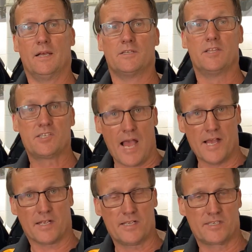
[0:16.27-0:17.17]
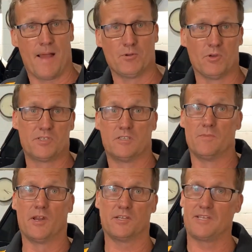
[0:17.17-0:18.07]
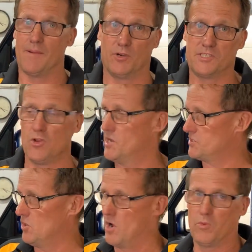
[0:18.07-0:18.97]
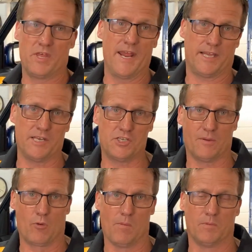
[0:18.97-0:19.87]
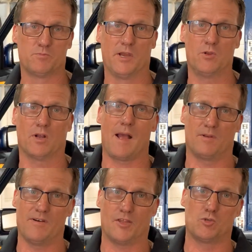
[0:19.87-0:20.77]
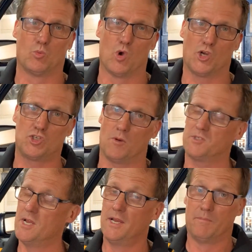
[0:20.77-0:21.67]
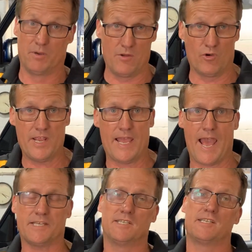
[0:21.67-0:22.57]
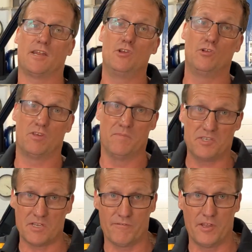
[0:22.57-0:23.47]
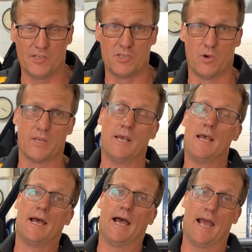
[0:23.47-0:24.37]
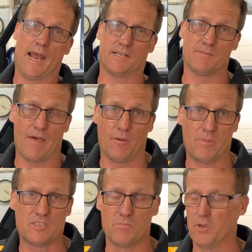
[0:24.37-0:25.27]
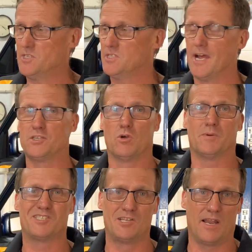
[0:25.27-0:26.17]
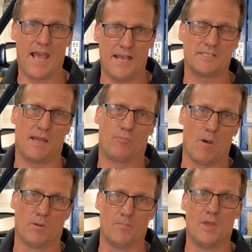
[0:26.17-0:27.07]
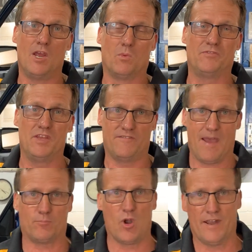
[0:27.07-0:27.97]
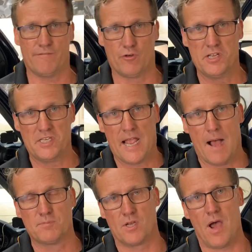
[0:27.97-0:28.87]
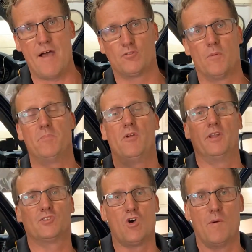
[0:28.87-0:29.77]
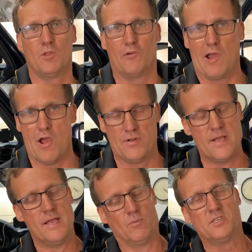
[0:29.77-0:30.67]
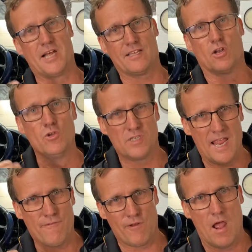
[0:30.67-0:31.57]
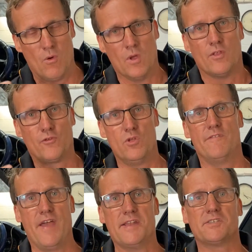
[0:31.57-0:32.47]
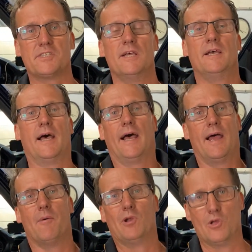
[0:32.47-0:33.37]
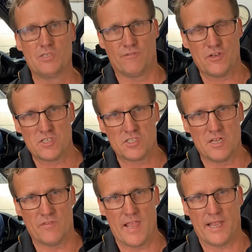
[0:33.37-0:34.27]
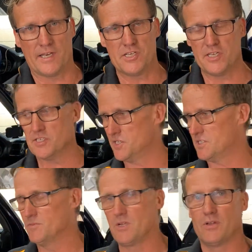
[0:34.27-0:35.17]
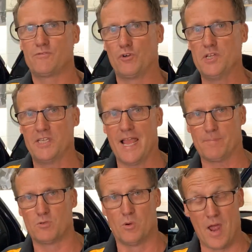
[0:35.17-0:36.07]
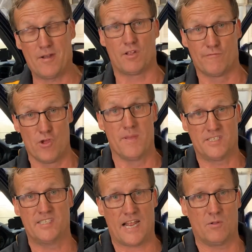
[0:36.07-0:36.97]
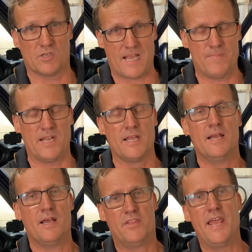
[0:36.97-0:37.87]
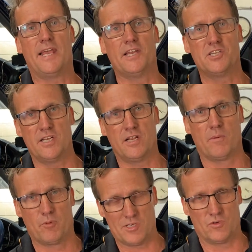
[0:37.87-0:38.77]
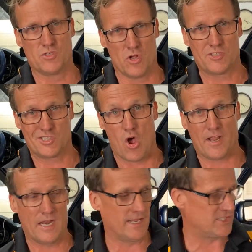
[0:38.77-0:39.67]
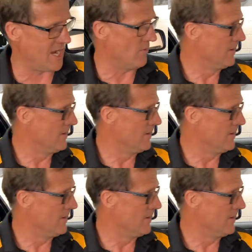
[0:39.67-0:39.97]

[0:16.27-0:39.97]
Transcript: So this car's come to us, it's the middle of summer, it's nice and hot with an air conditioning problem. It's been to a couple of other workshops, been re-gassed, it's had a new thermistor fitted to it, and some other bits and pieces done to it, but still has a problem with the evaporator freezing up. So after a period of time on the road, we start to lose airflow through the vents, and we lose efficiency of the air conditioning system, so it's freezing up. So we're able to confirm that's exactly what's happening. The air conditioning compressor is not cycling. So